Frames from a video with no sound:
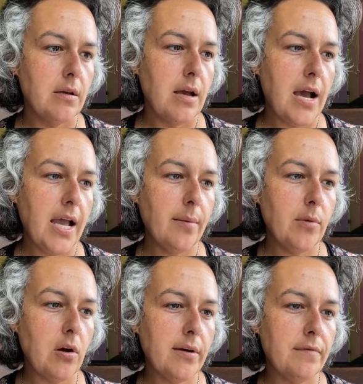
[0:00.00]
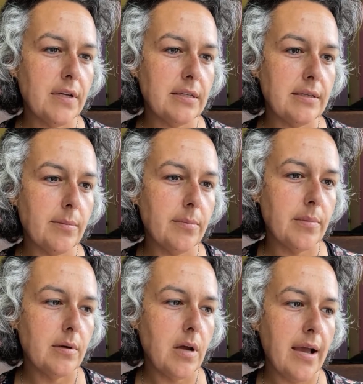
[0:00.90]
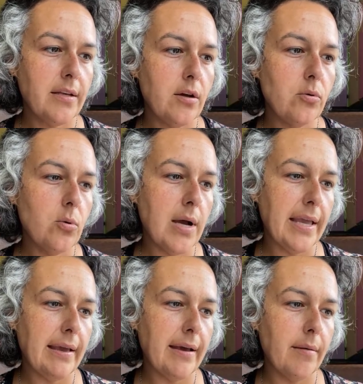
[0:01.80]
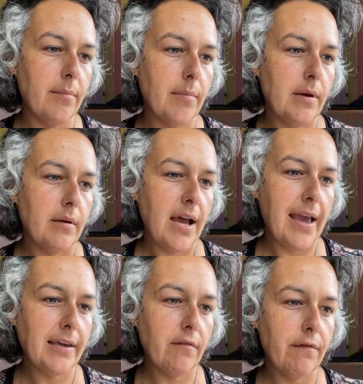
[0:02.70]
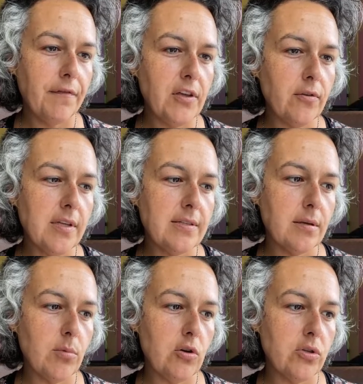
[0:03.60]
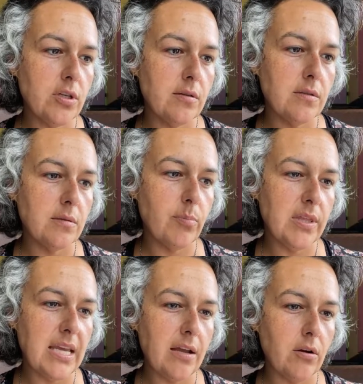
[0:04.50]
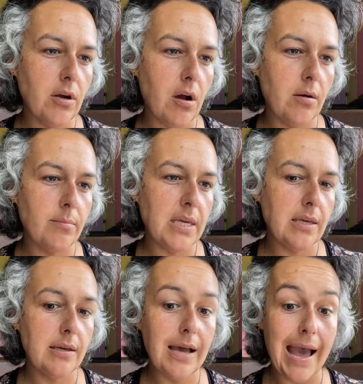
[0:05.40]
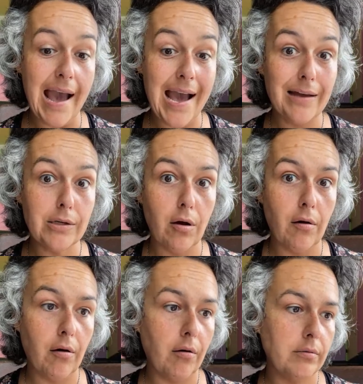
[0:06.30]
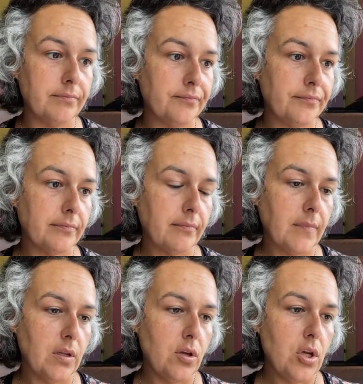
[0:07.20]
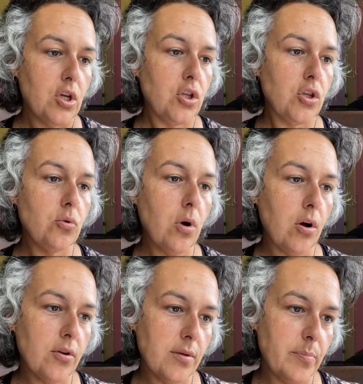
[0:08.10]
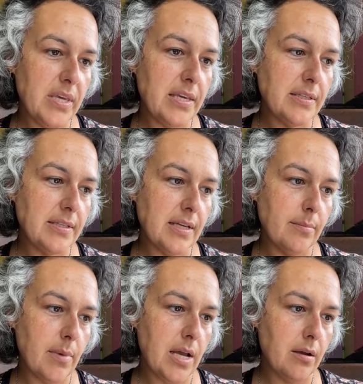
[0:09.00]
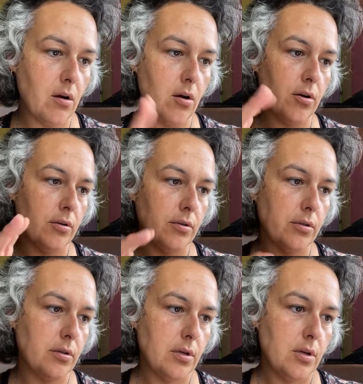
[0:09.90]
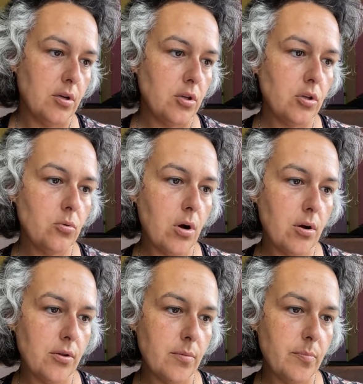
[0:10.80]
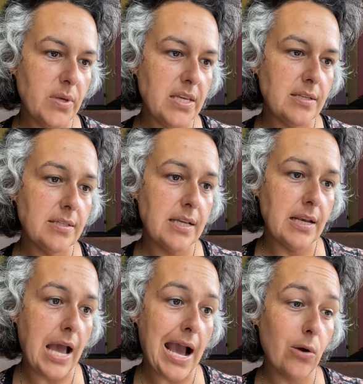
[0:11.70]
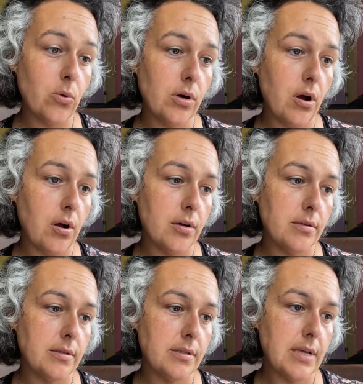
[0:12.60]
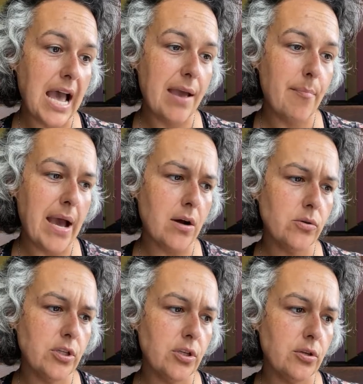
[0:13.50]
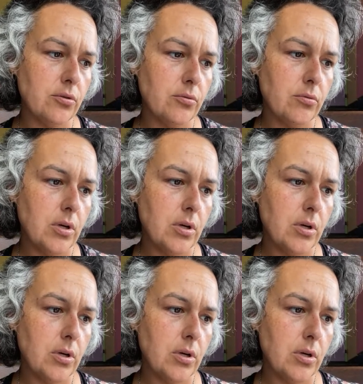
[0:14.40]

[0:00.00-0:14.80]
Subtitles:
I am not a victim. I know who I am. I can feel these emotions, but they are not me at all. You are the peace in my heart. You are the peace in our hearts. I bow to you.